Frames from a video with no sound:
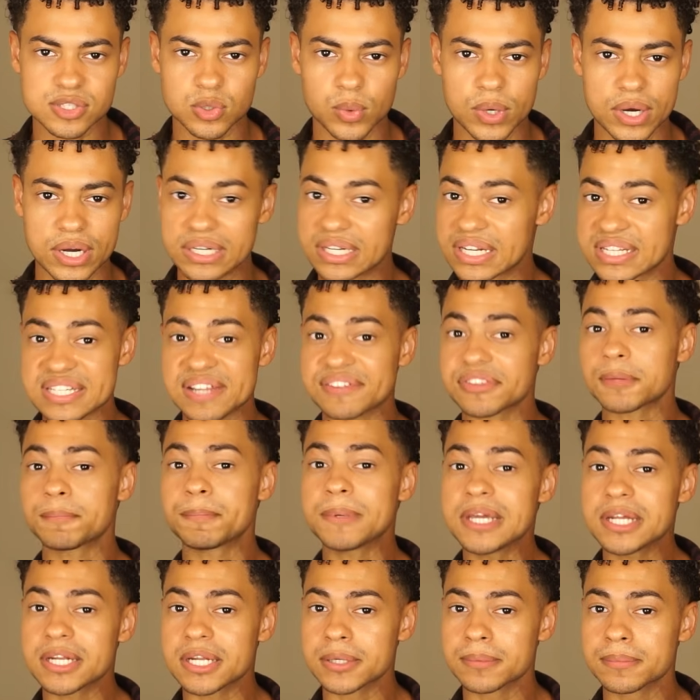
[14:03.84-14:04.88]
so where he doesn't have to
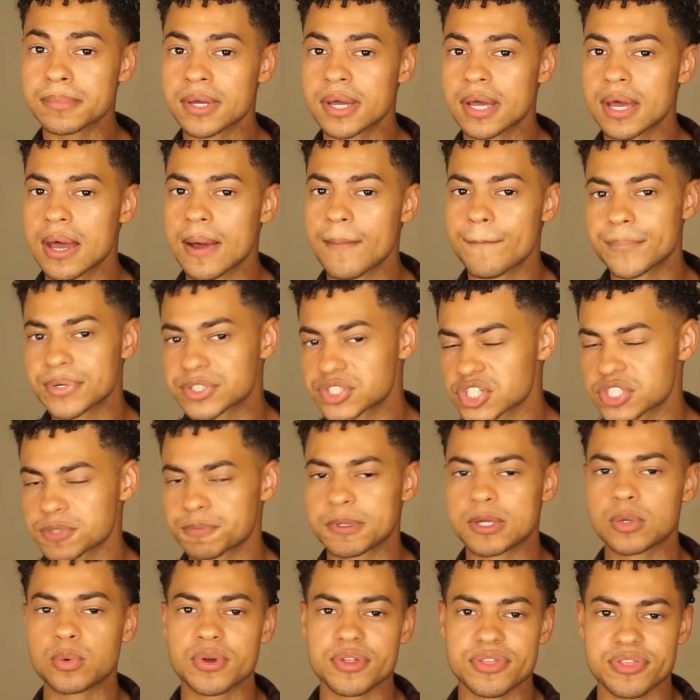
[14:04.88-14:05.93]
beat him, but just
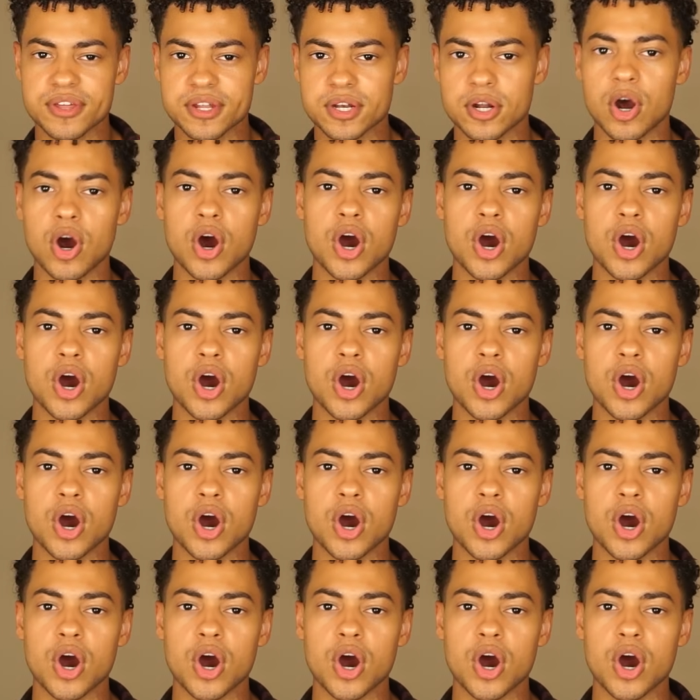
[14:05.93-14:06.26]
be within